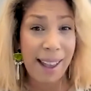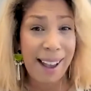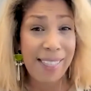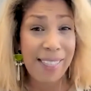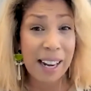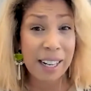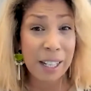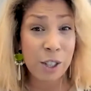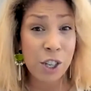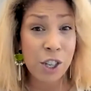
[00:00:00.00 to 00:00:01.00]
And that
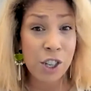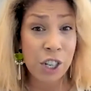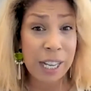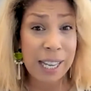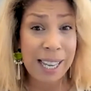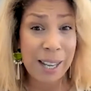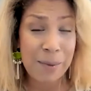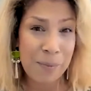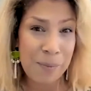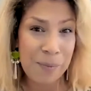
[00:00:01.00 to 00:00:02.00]
is G
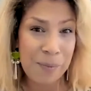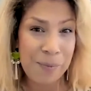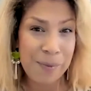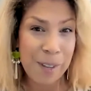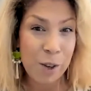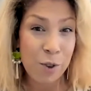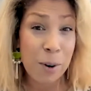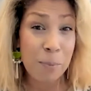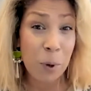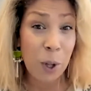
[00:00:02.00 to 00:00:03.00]

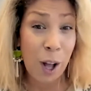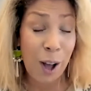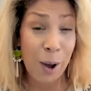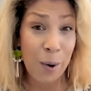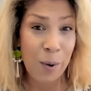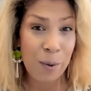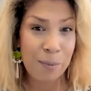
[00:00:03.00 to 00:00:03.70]
triple O